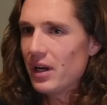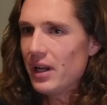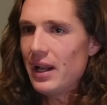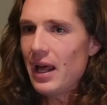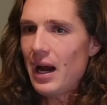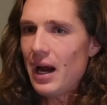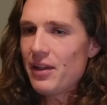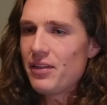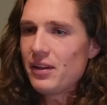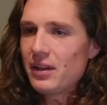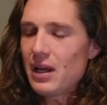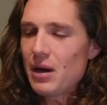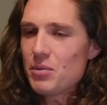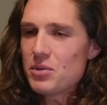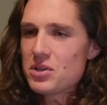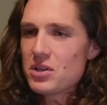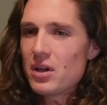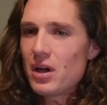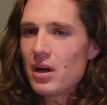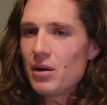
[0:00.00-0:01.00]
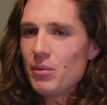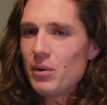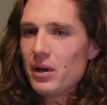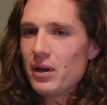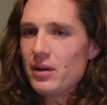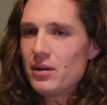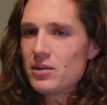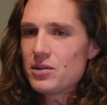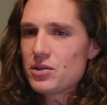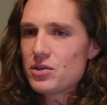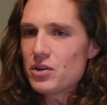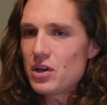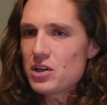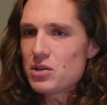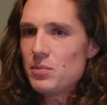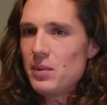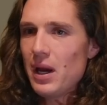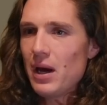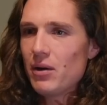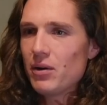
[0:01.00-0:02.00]
And I think that was a lot of what
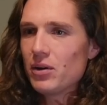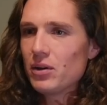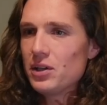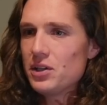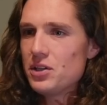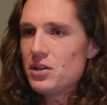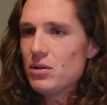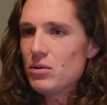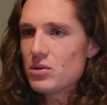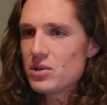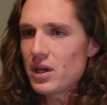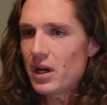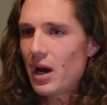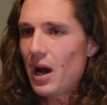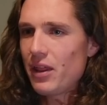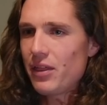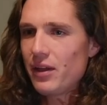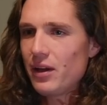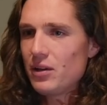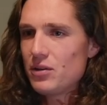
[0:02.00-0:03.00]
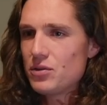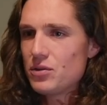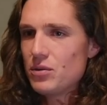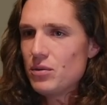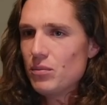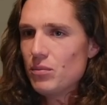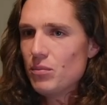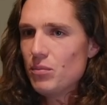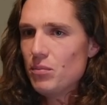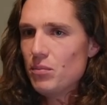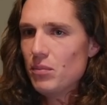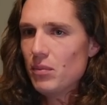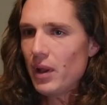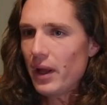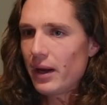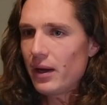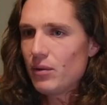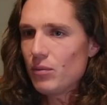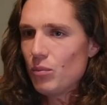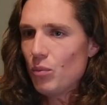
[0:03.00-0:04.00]
stressed me out early too. It was like, I think,
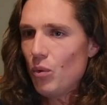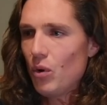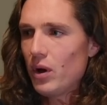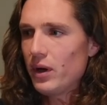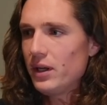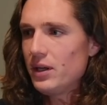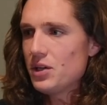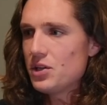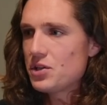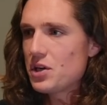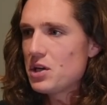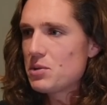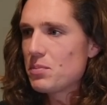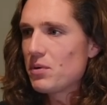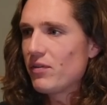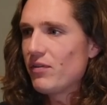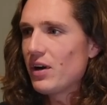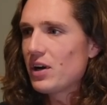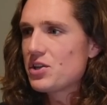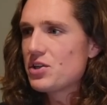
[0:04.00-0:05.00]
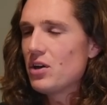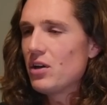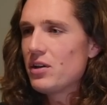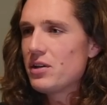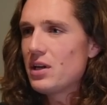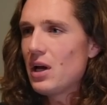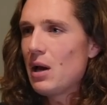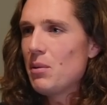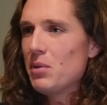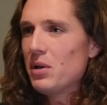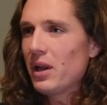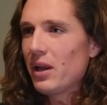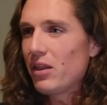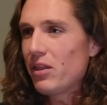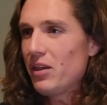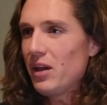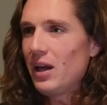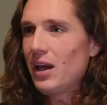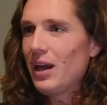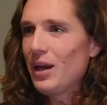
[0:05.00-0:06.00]
like wanting to chase perfection all the time and like
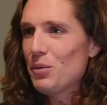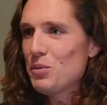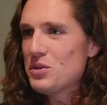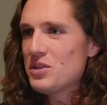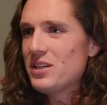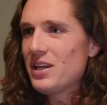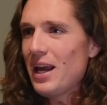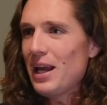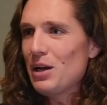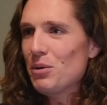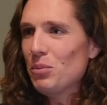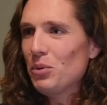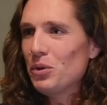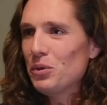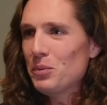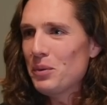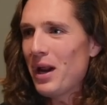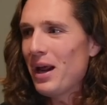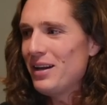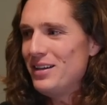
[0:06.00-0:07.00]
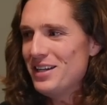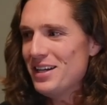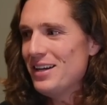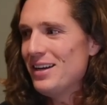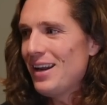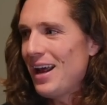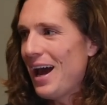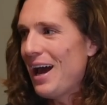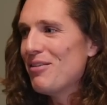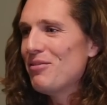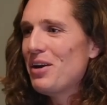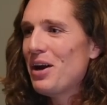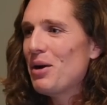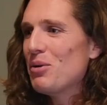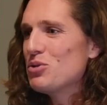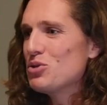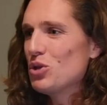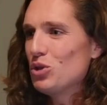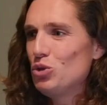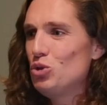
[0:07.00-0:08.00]
thinking it was attainable. And when I didn't have it, I
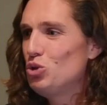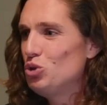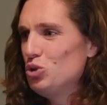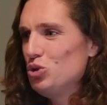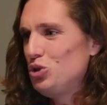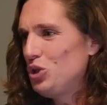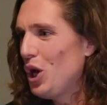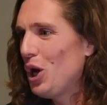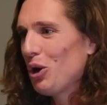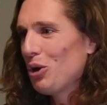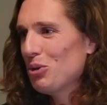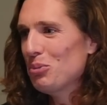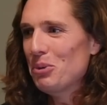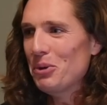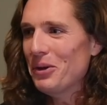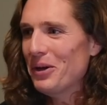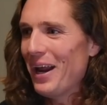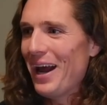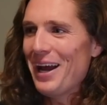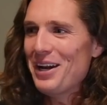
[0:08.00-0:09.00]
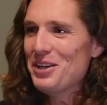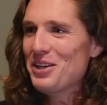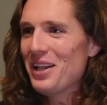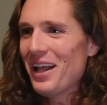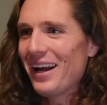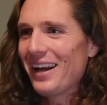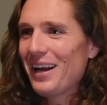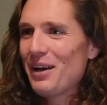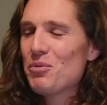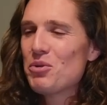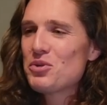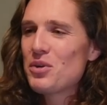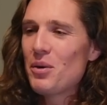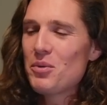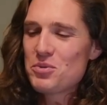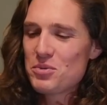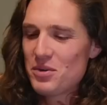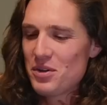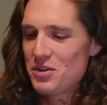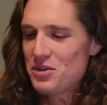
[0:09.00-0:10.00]
was like, this is terrible. And I had to like, it was
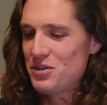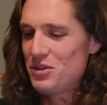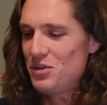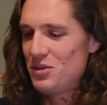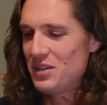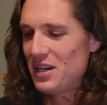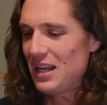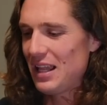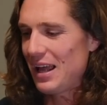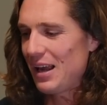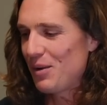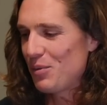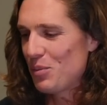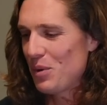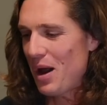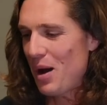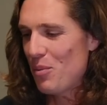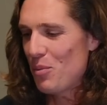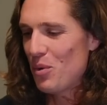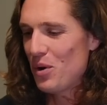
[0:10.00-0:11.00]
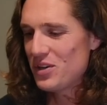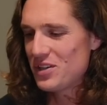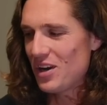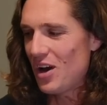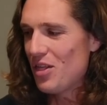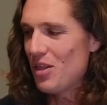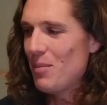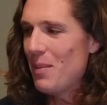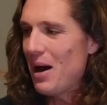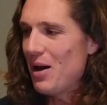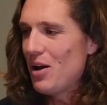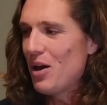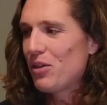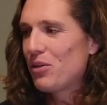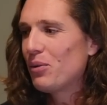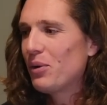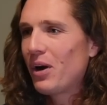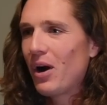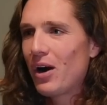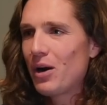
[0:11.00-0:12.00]
always one of those dudes that like, when I was on the mound, not
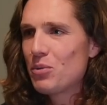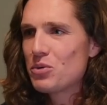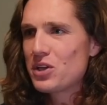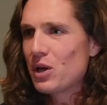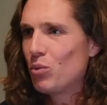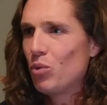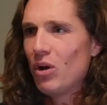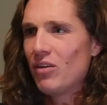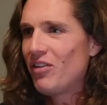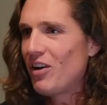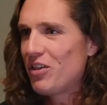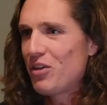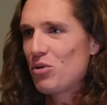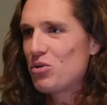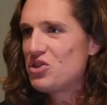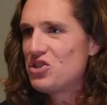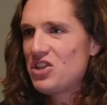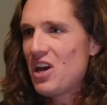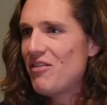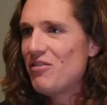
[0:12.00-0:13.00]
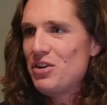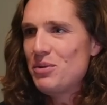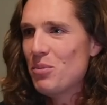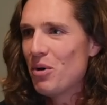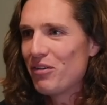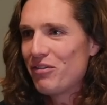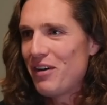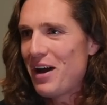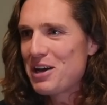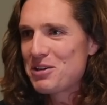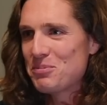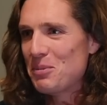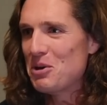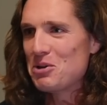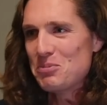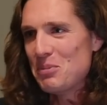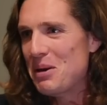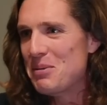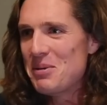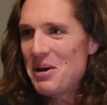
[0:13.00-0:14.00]
throwing hard, it was like, well, if I throw seventy more
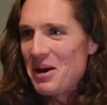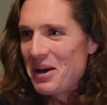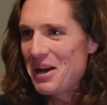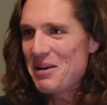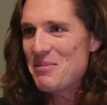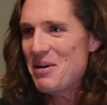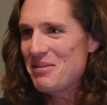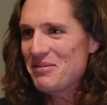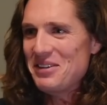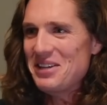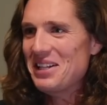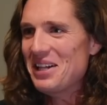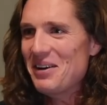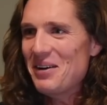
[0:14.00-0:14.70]
fastballs, maybe I'll get my velo.